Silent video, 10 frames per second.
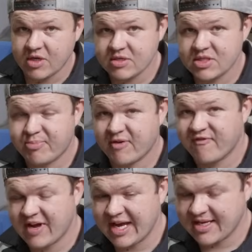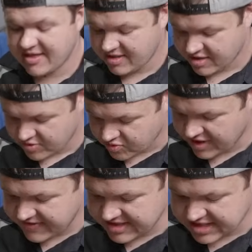want to use the provided
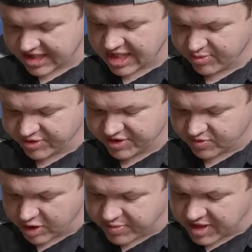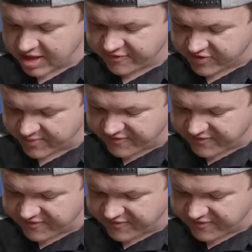rivets that come with your rope guard from